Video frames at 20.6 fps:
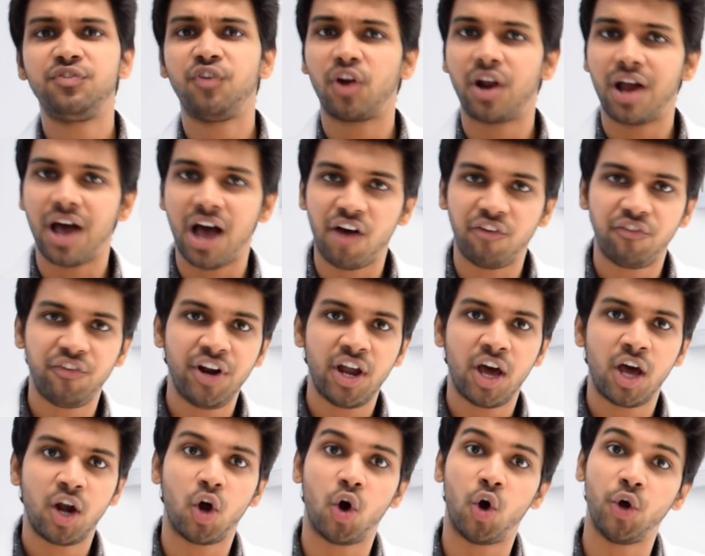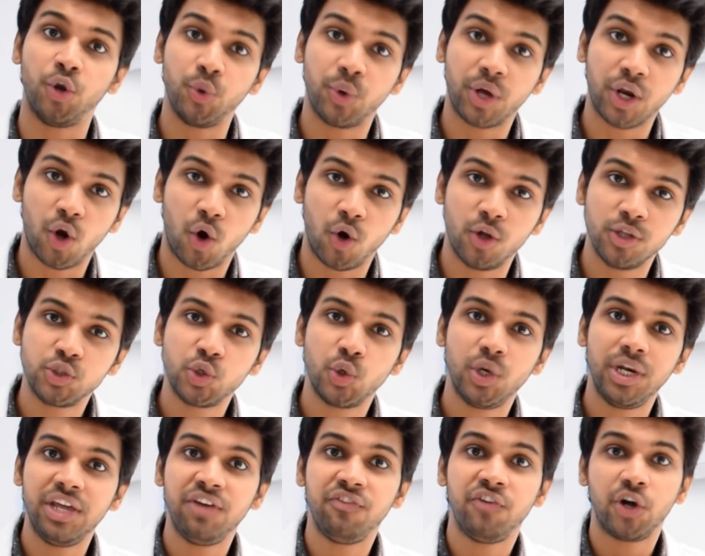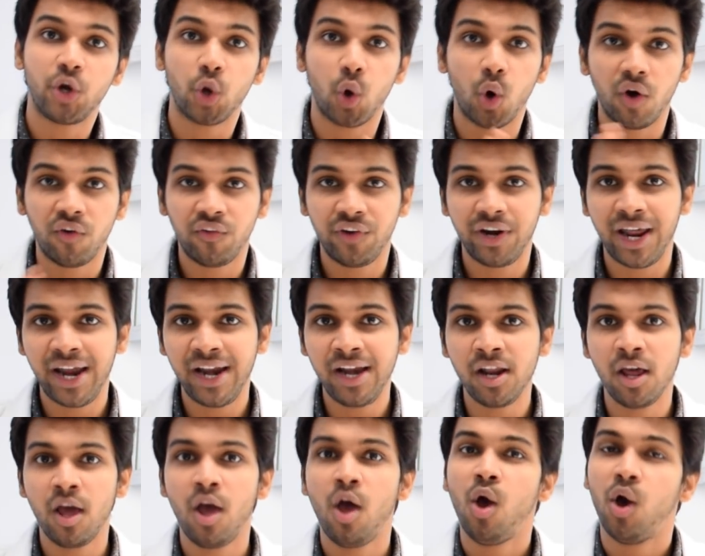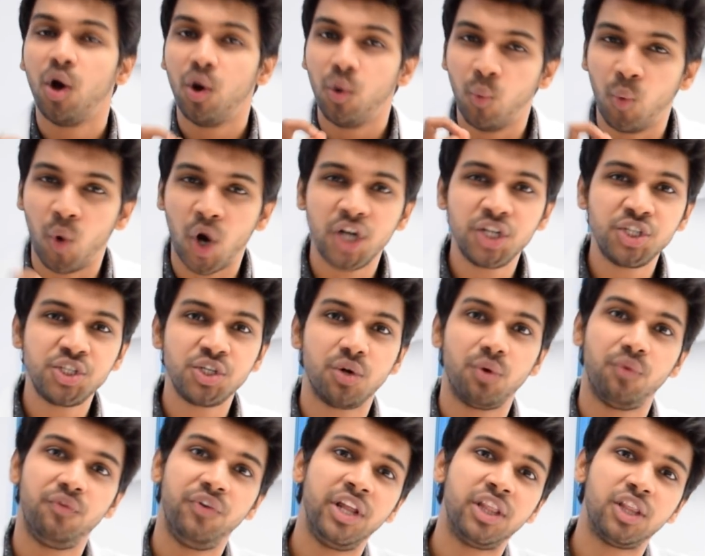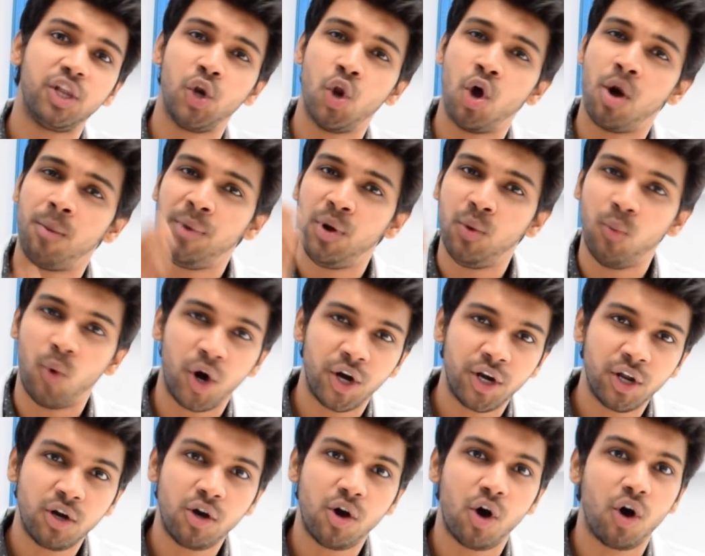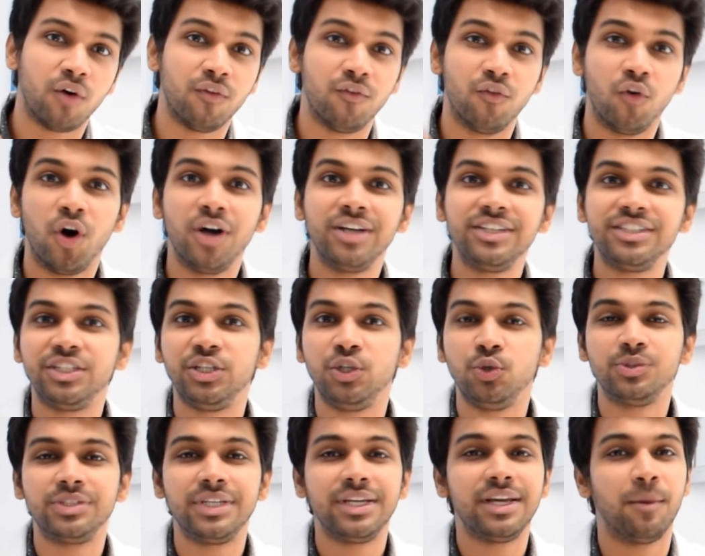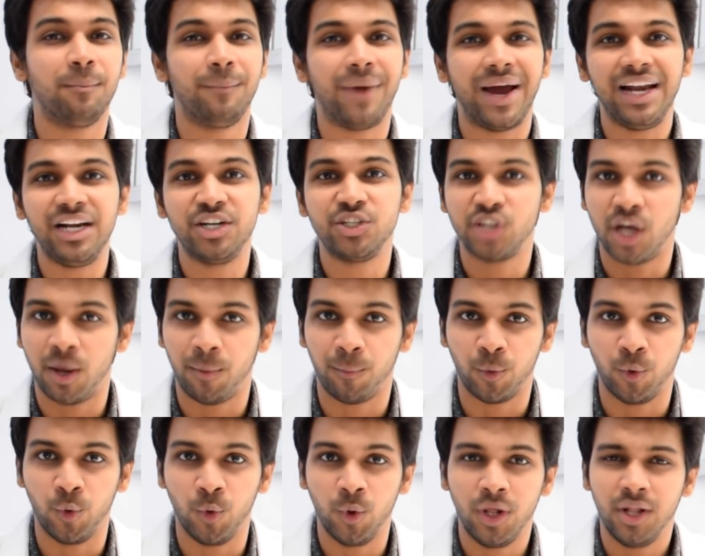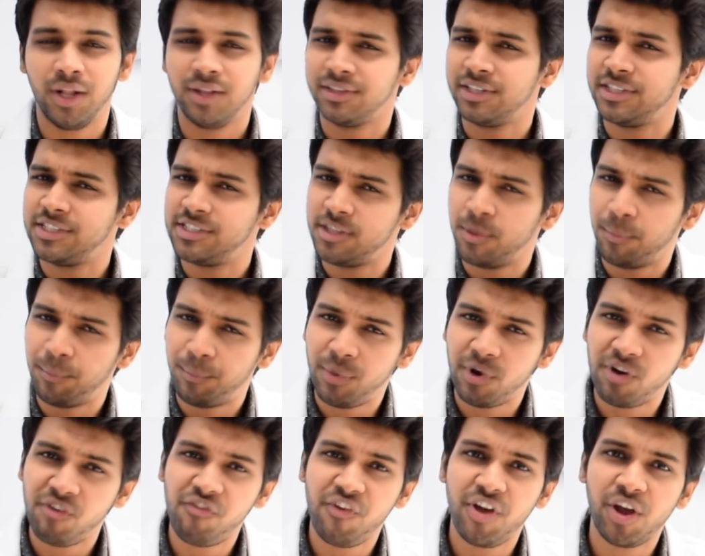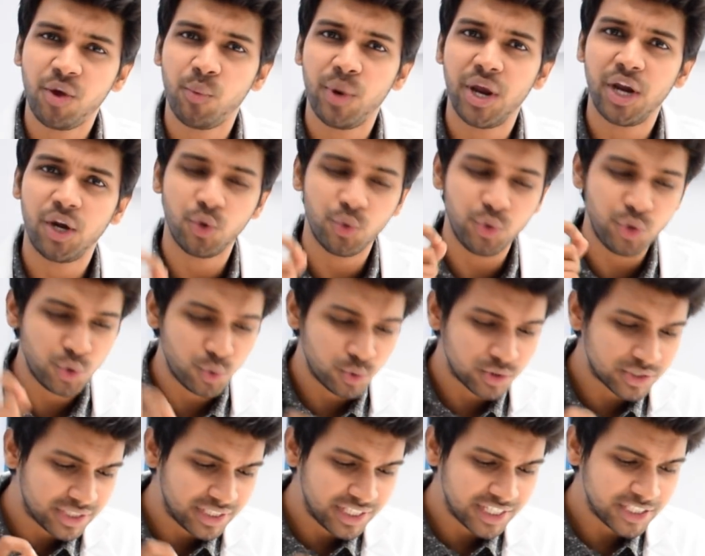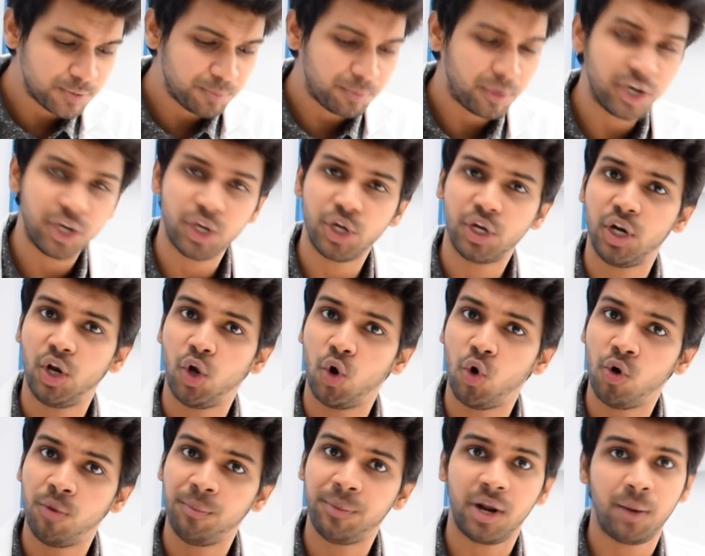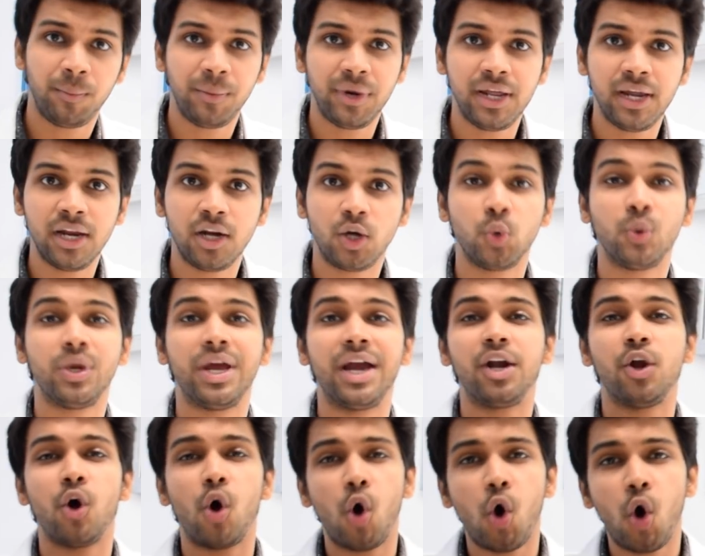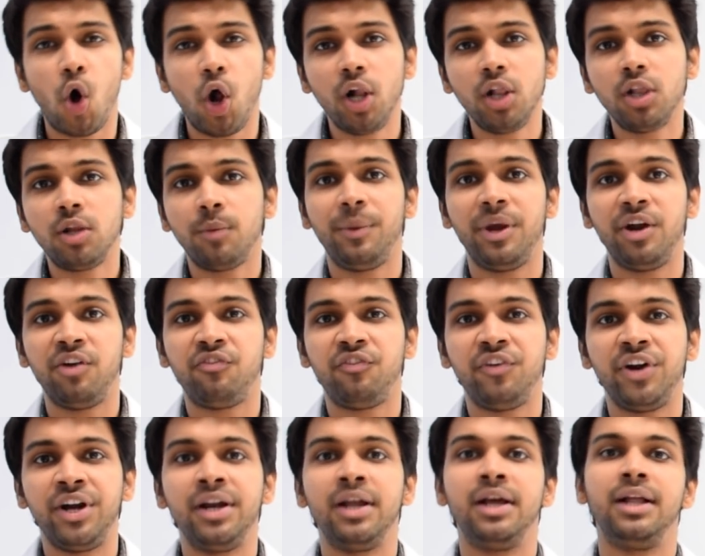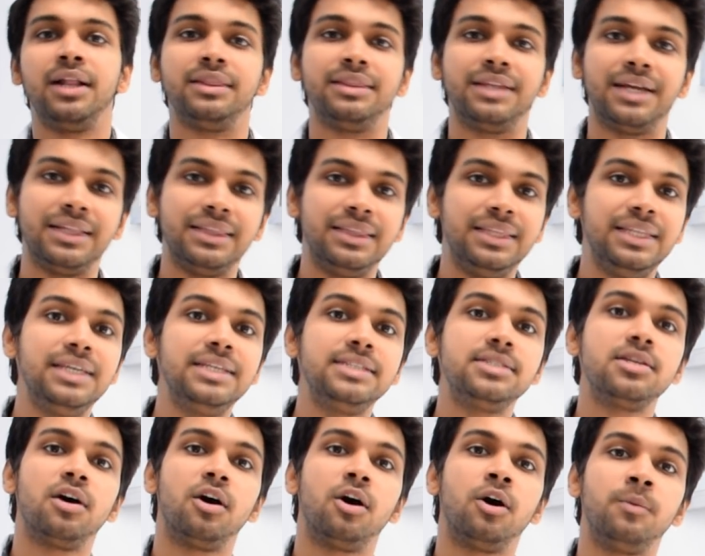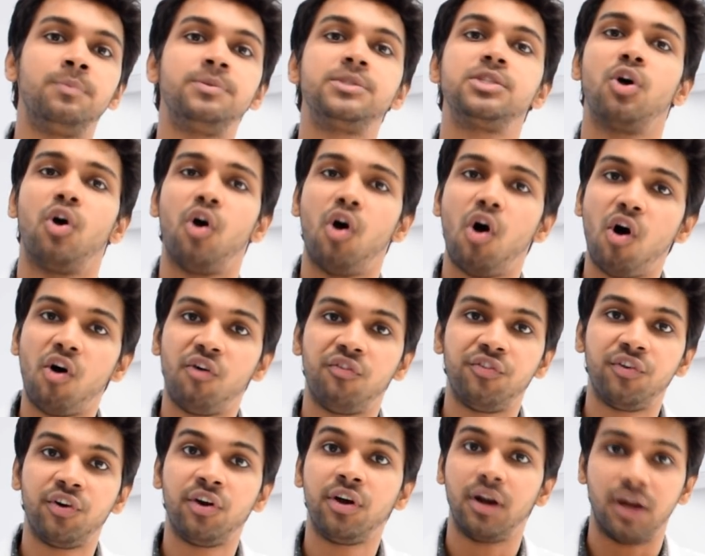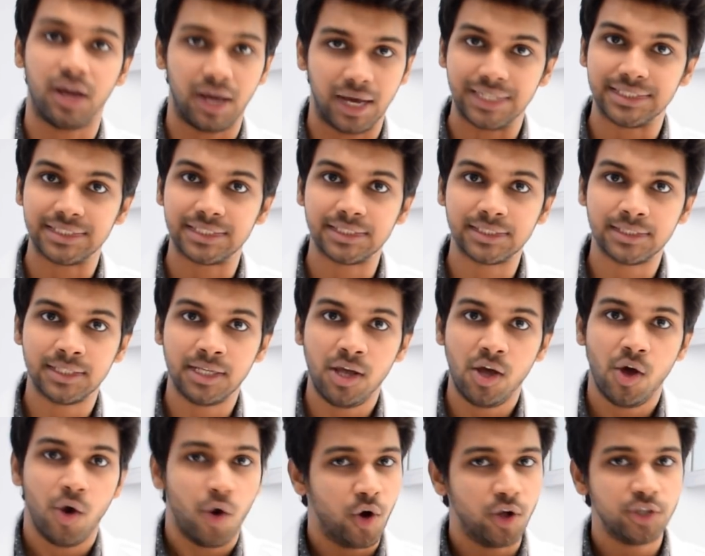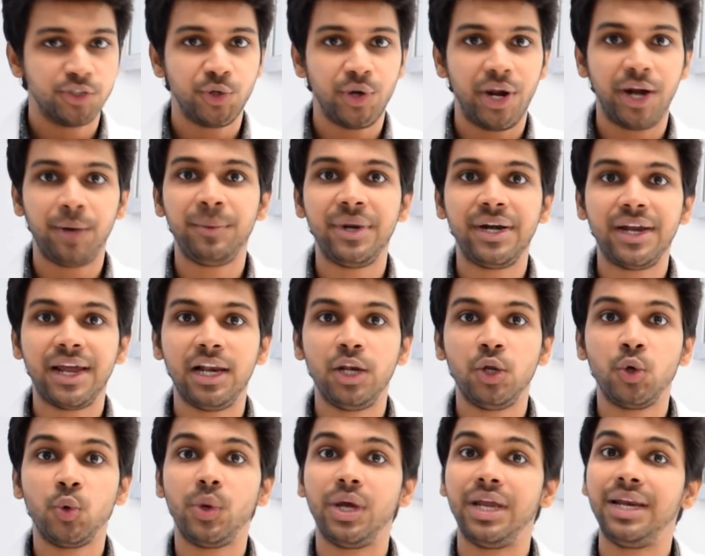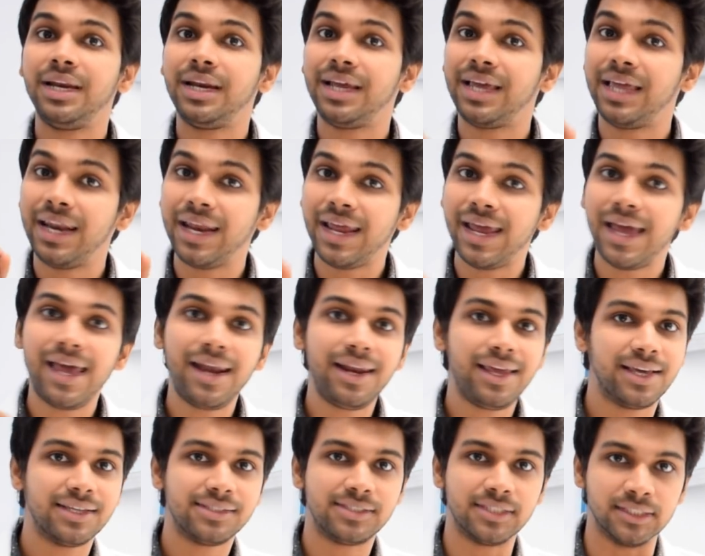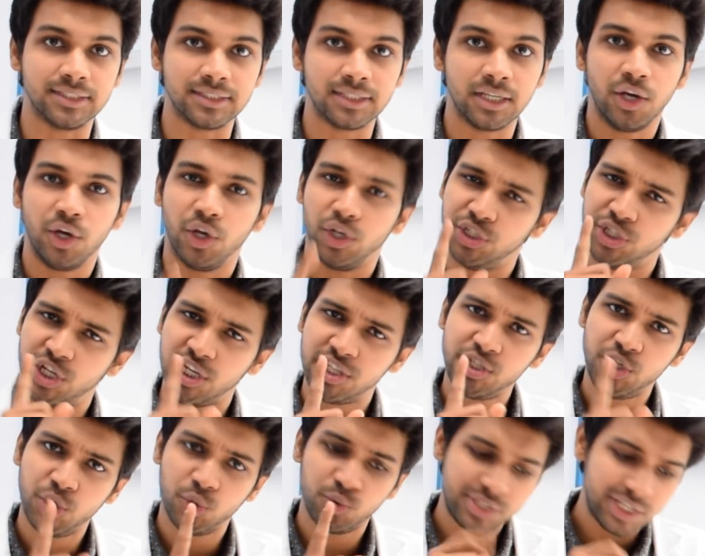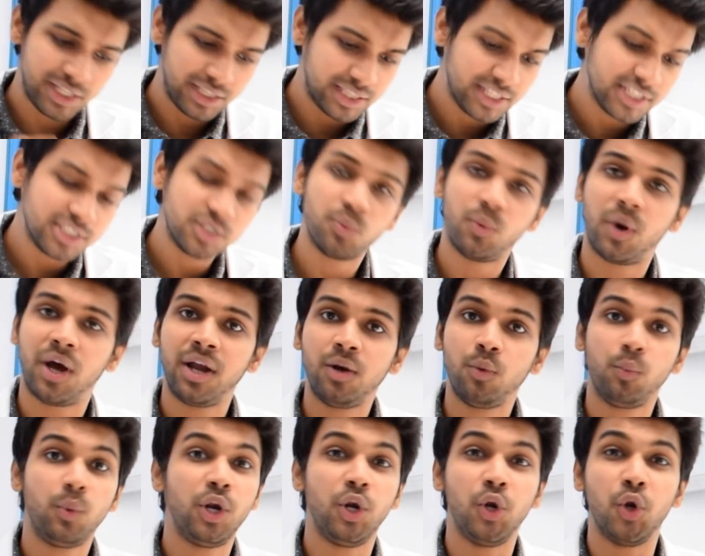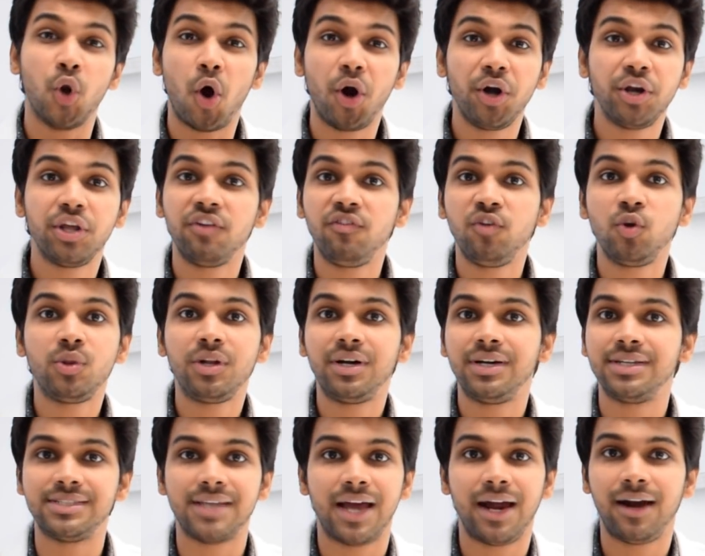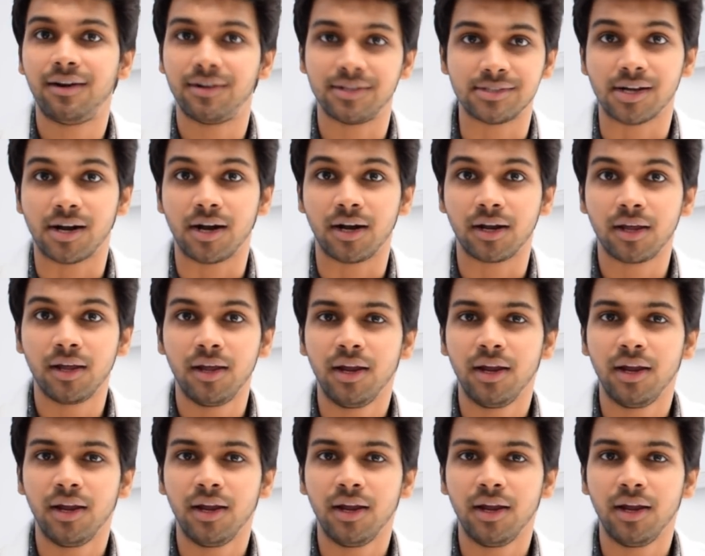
for half an hour, or you can also leave it overnight, Wash with normal water or wash using a mild shampoo. This is the perfect way to use this particular home remedy to get all the benefit that these herbs offer us. Also, let me tell you, in gray hair cases, just using this one will not give you the desired result.